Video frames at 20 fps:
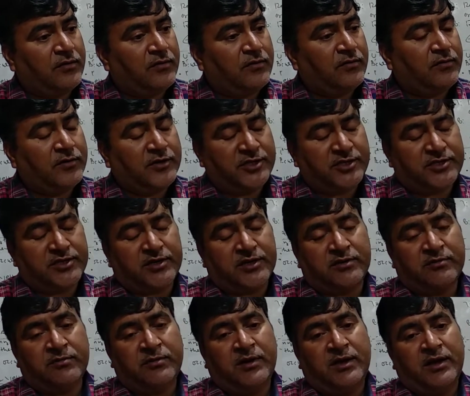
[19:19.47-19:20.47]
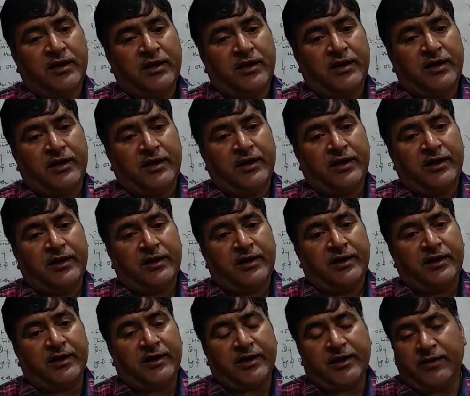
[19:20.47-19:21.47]
Full stop.
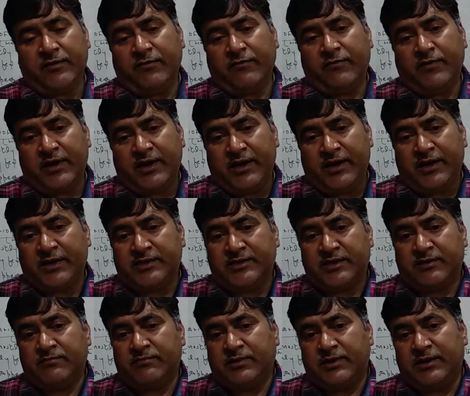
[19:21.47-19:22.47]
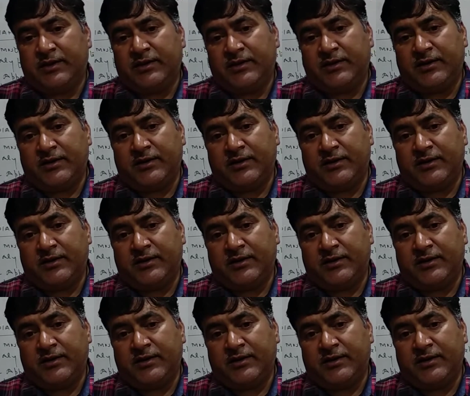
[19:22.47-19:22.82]
Give one example.